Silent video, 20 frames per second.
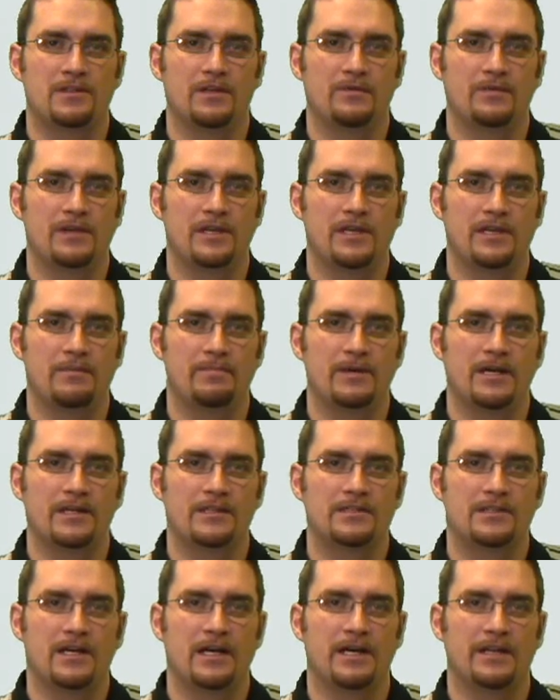that we keep
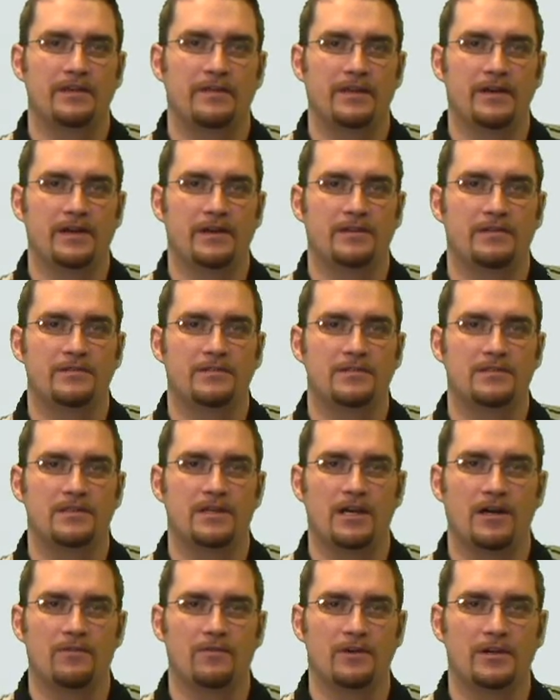outside of there. See
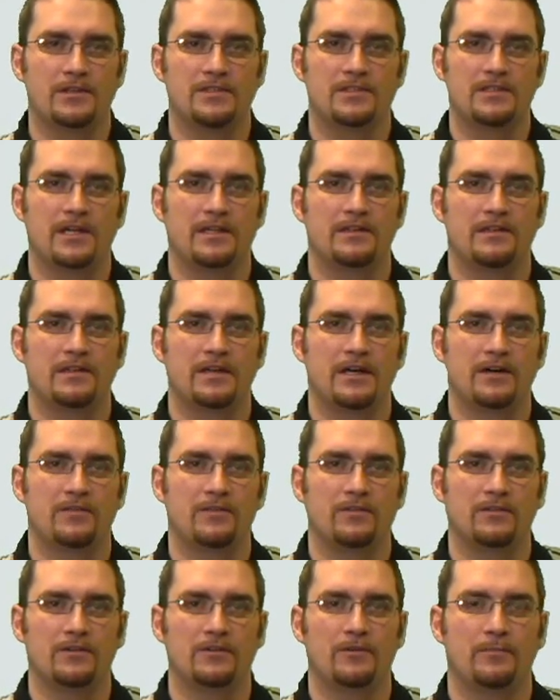how we're extended out
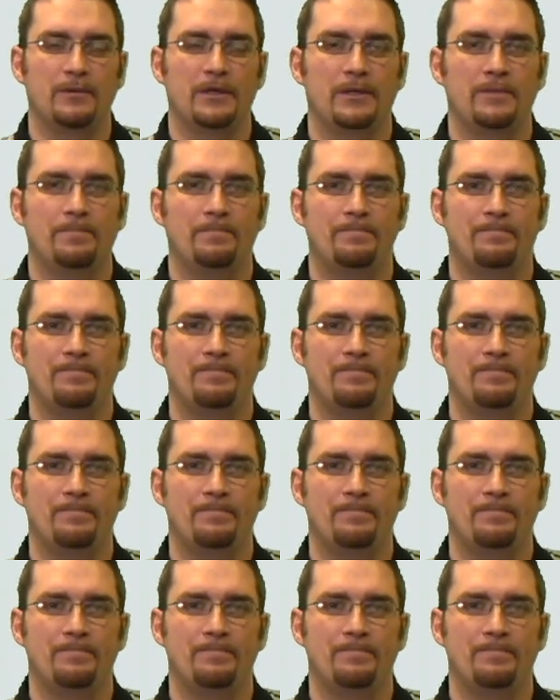a little bit.